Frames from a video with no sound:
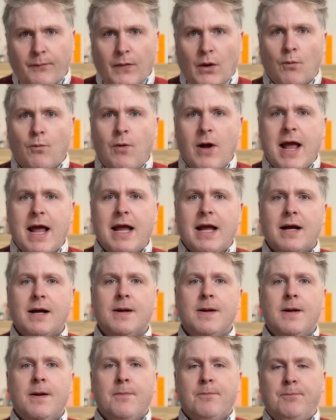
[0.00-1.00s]
We
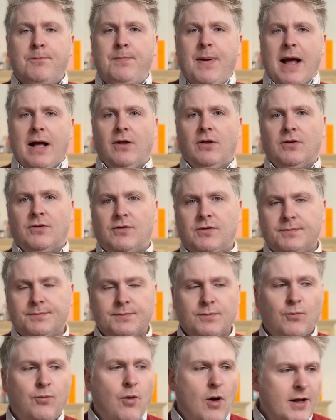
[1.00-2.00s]
build,
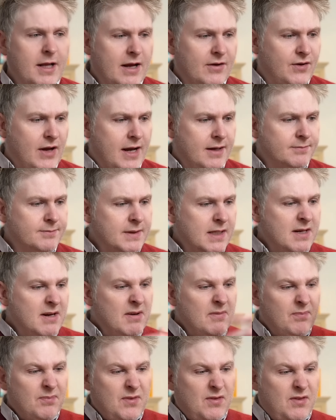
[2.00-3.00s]
what is it?
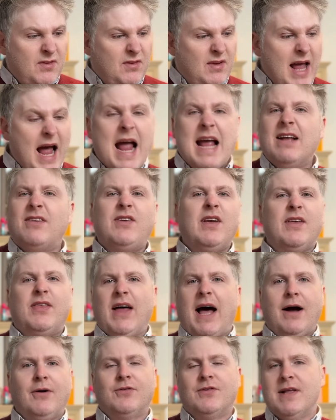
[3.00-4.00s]

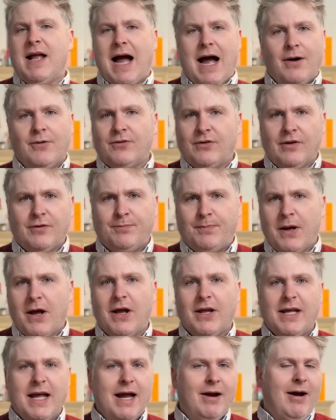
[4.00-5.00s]
80,000 houses per
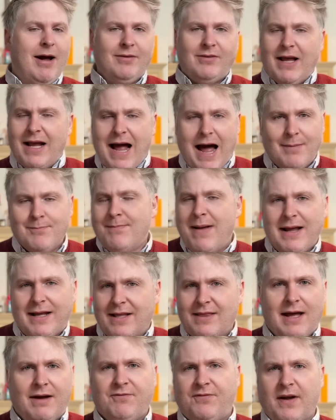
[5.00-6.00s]
year. I'm
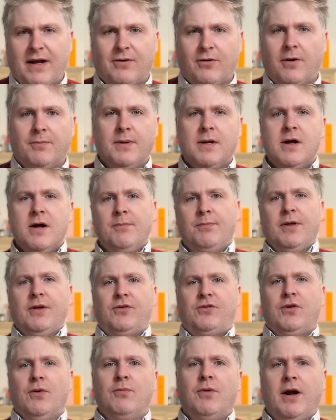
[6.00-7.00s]
making that figure up, but
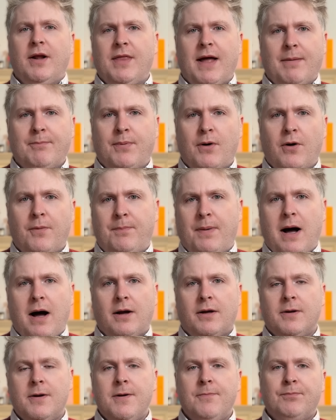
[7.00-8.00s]
it's somewhere in that
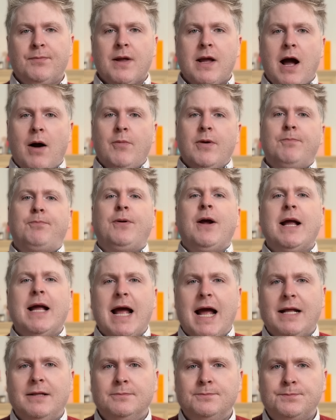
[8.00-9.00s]
ballpark. And we bring
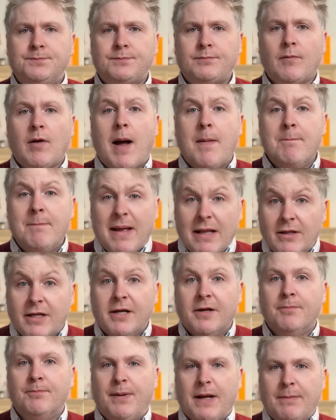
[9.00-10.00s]
in 1
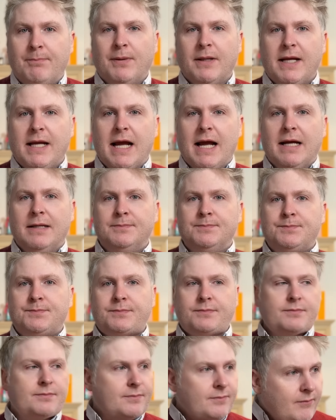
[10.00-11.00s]
million people a year.
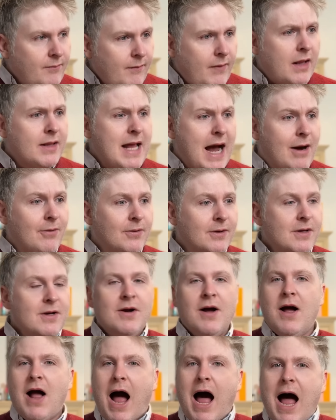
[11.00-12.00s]
Now,
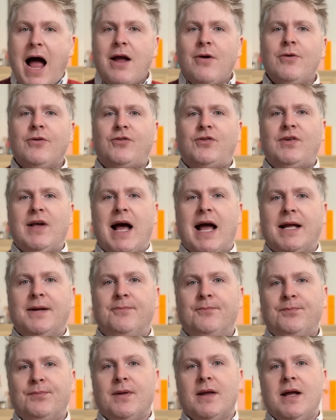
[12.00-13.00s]
I always say
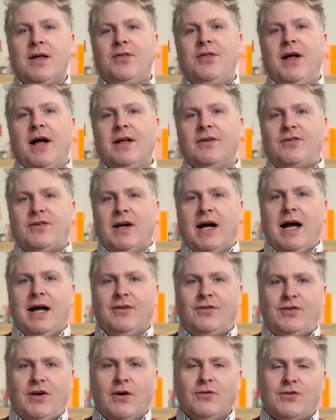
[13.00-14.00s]

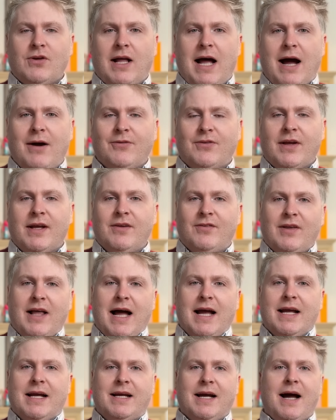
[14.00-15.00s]
that social housing is
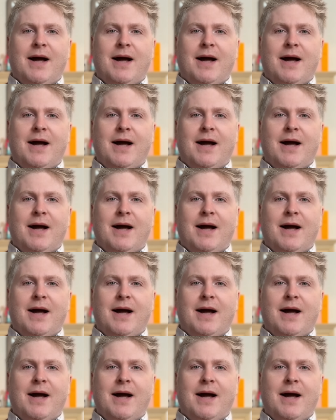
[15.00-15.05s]
like